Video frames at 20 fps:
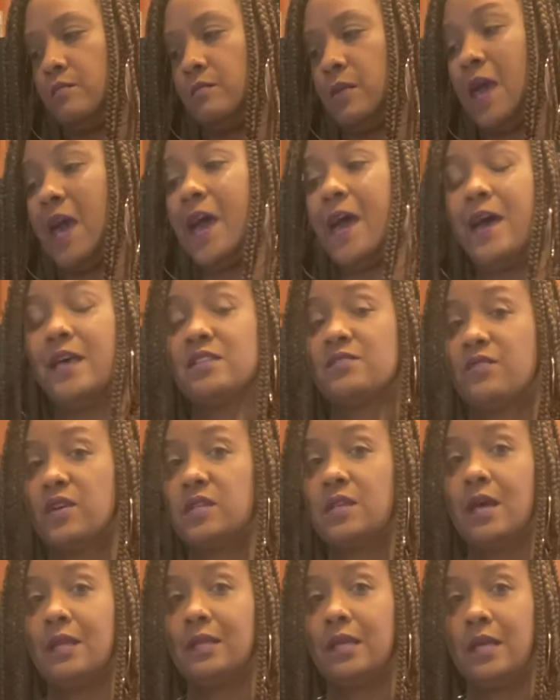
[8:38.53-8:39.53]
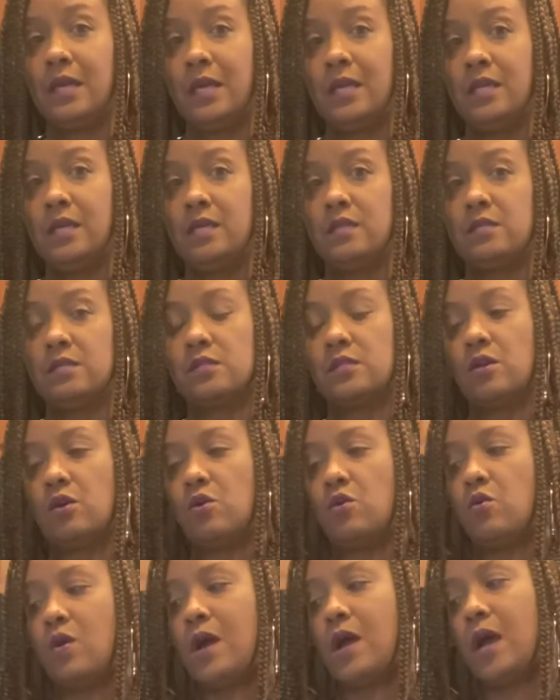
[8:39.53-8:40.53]
has vanilla in it,
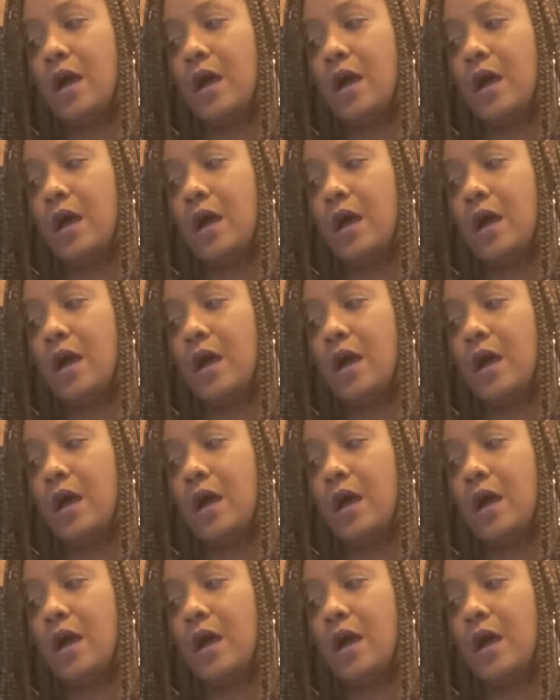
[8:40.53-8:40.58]
so